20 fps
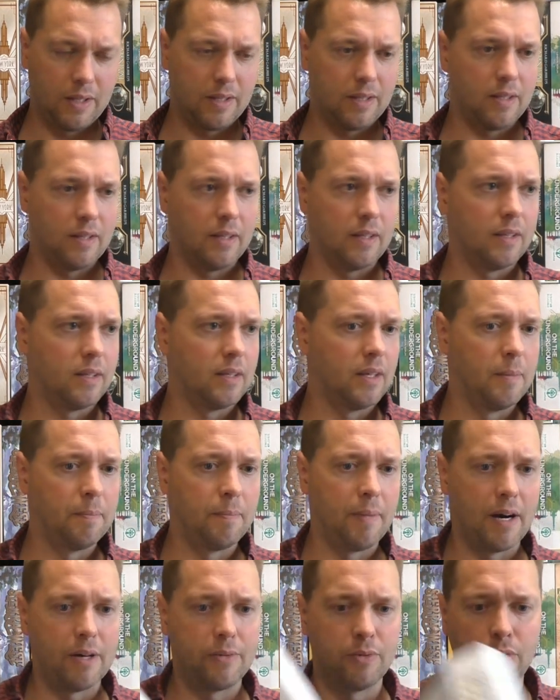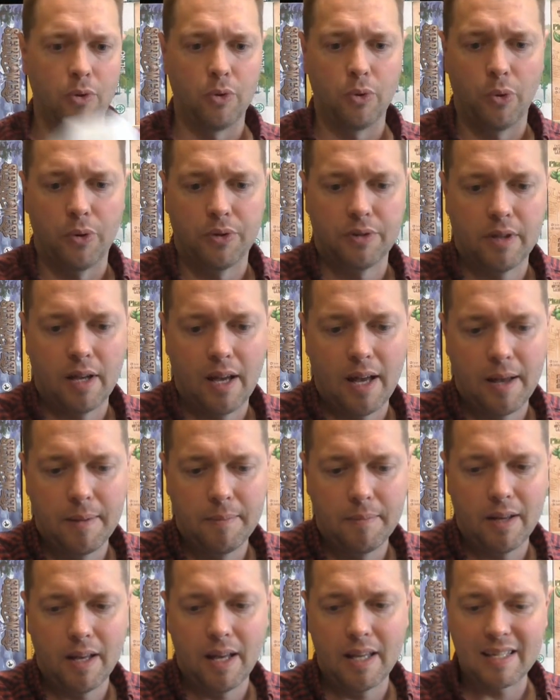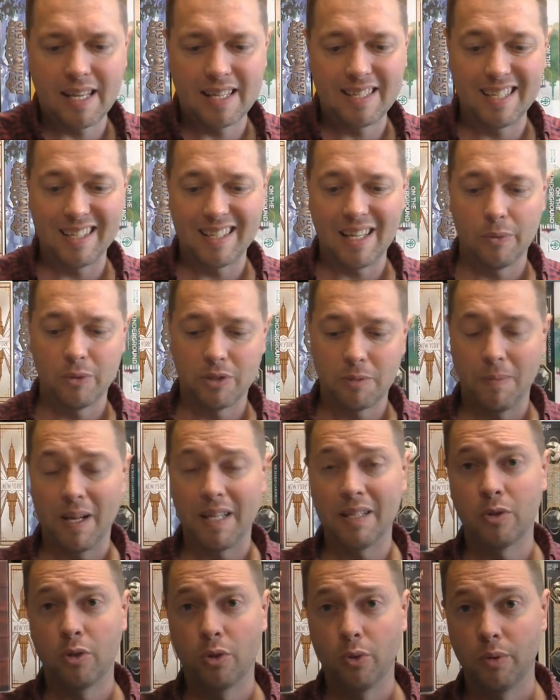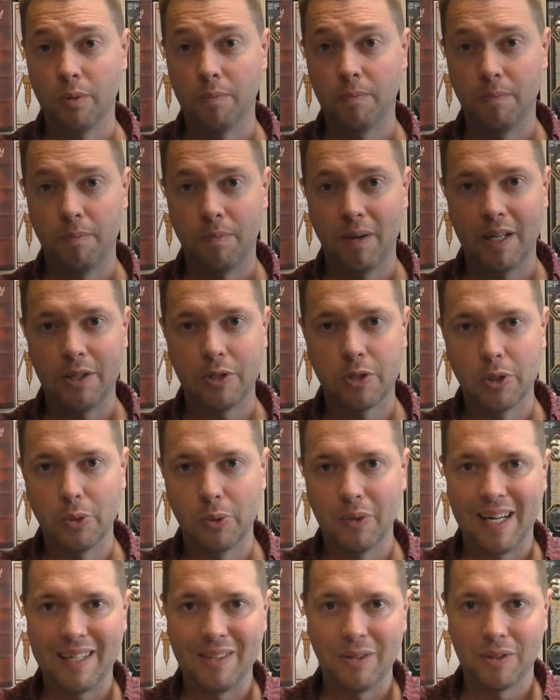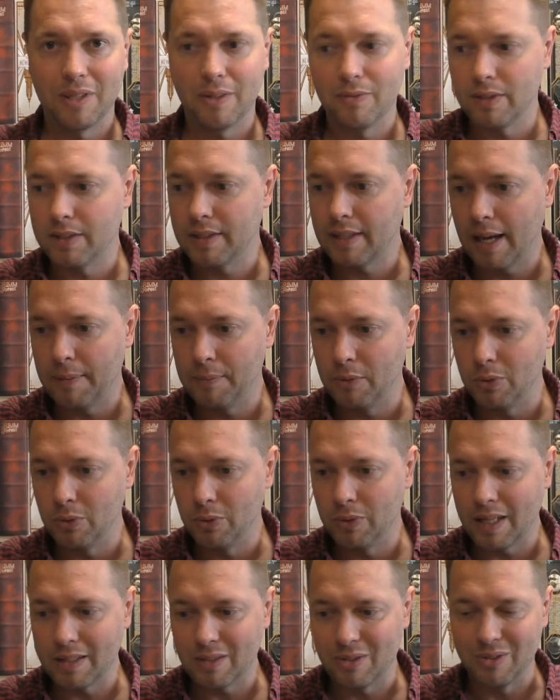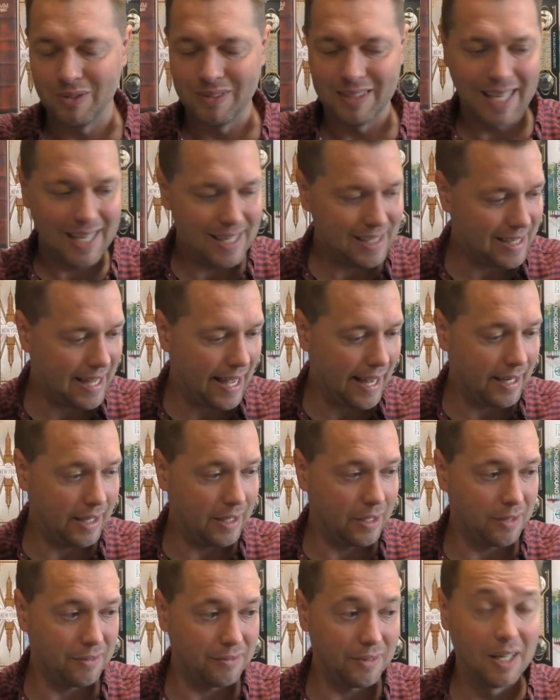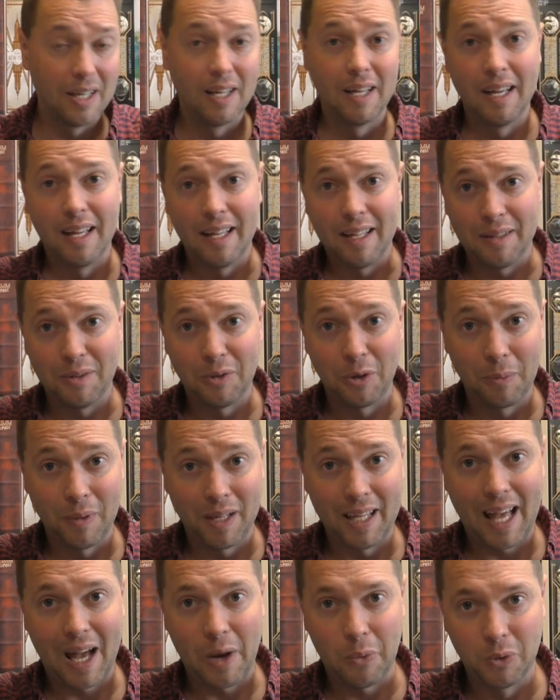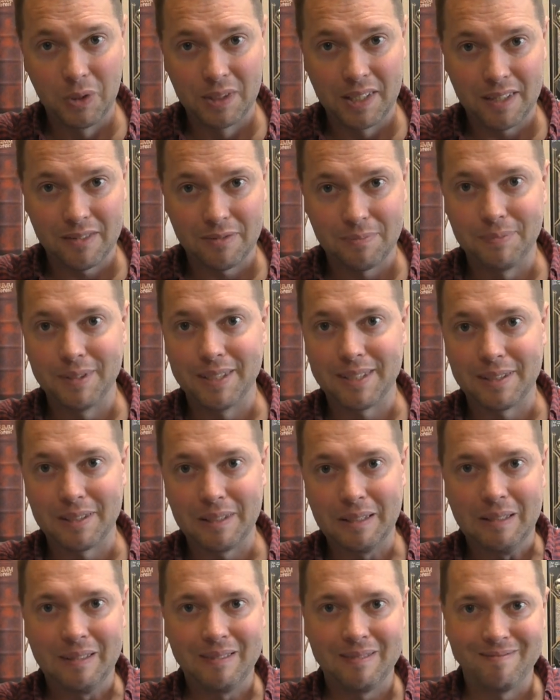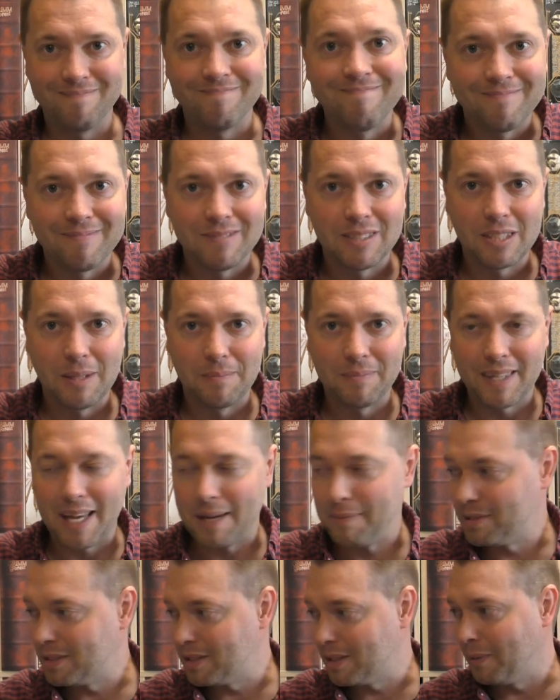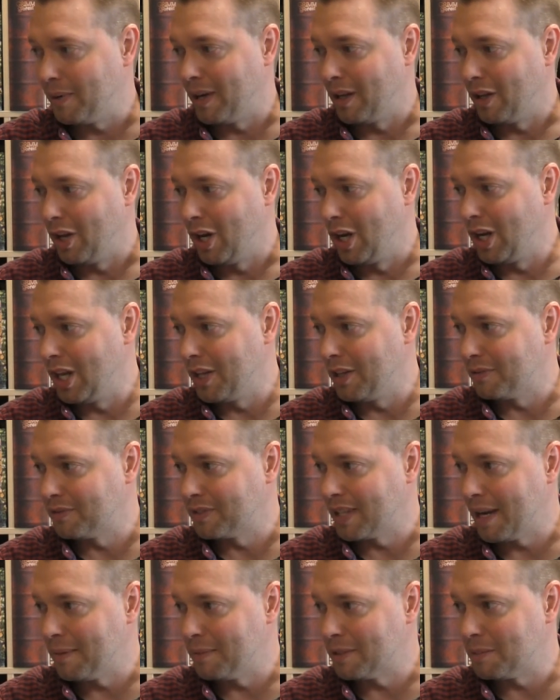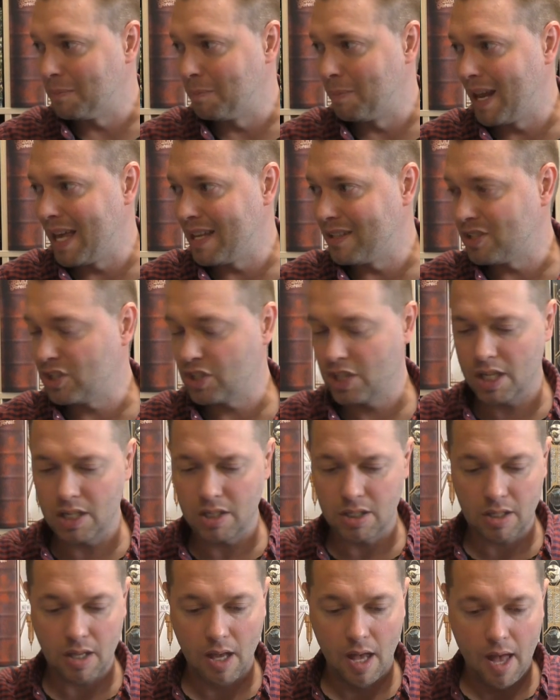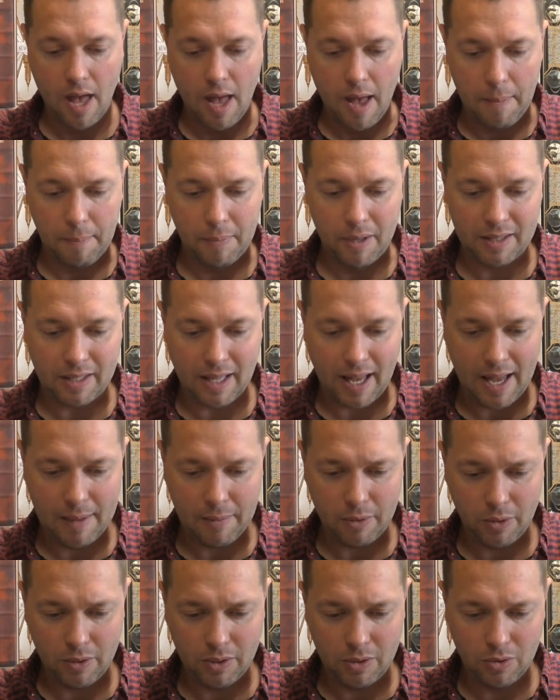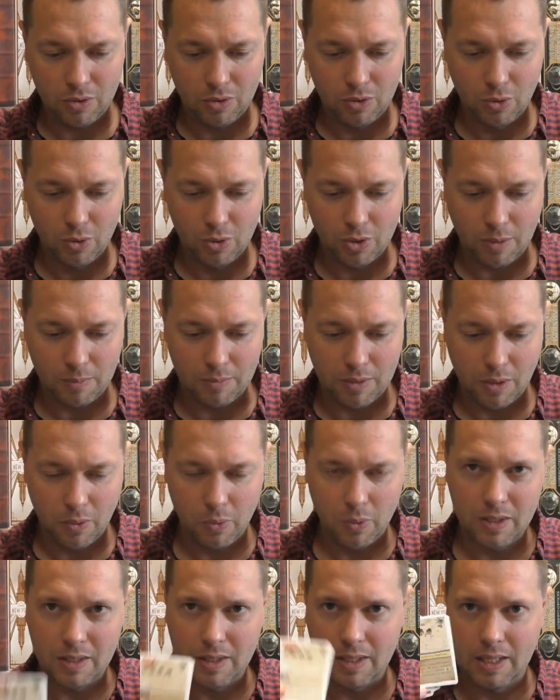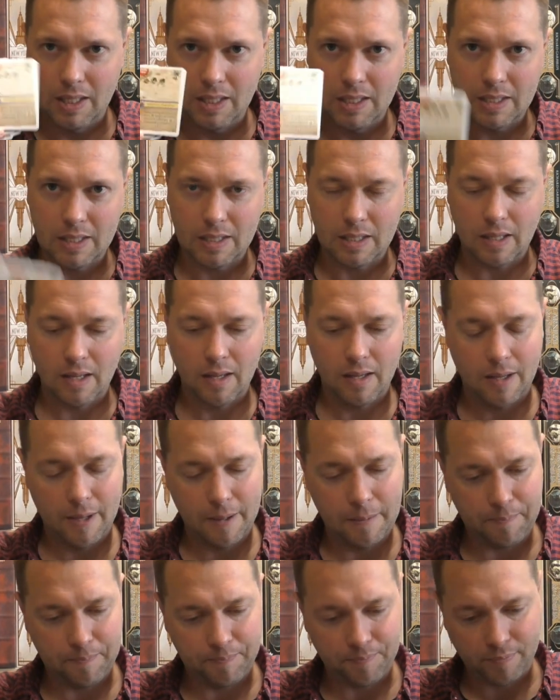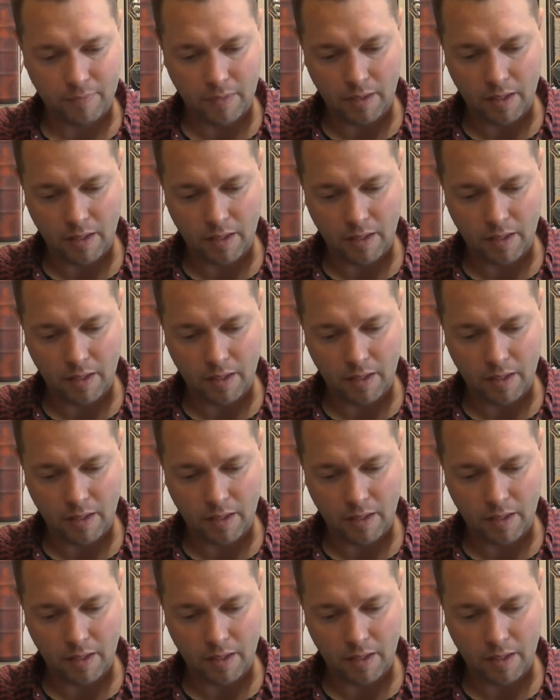with Empire of the North. I'm, as I said, I was planning to do a playthrough. I don't have the time to do that today, sadly enough. Normally I would have, but sometimes, well, a lot of times plans changed. But I'm going to do something with these um,